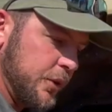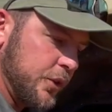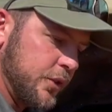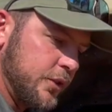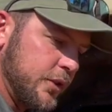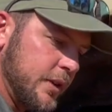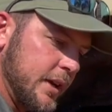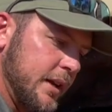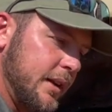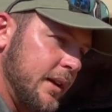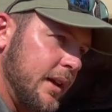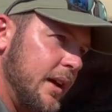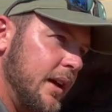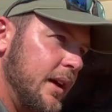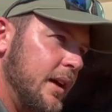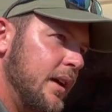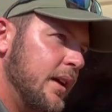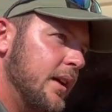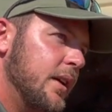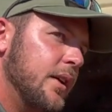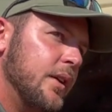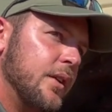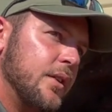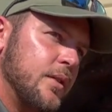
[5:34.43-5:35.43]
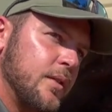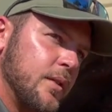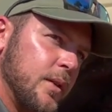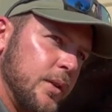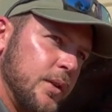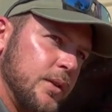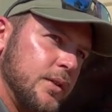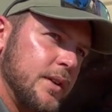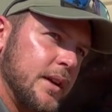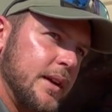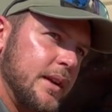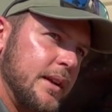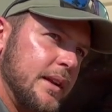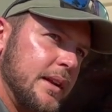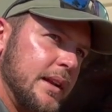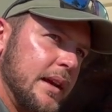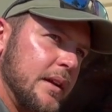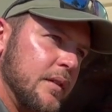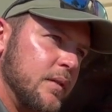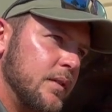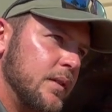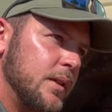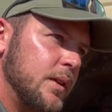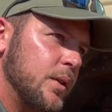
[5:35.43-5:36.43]
push it, so you're turning
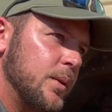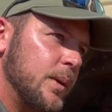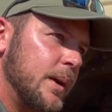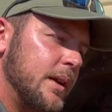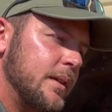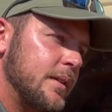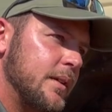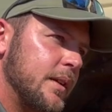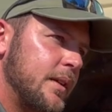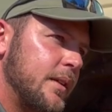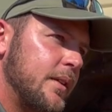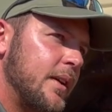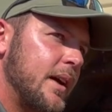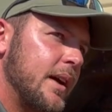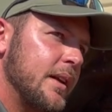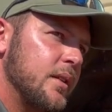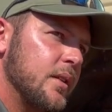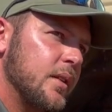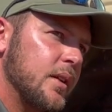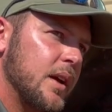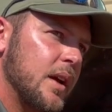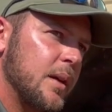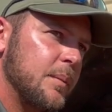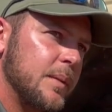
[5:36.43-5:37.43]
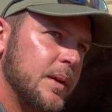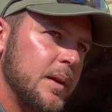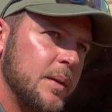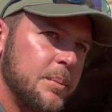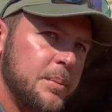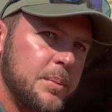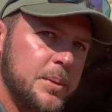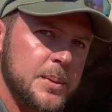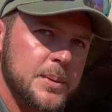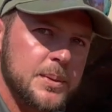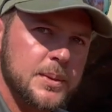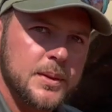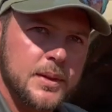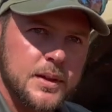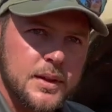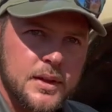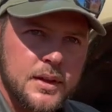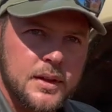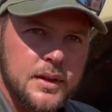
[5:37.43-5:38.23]
left. You want to turn right? Okay, I'm going to pull.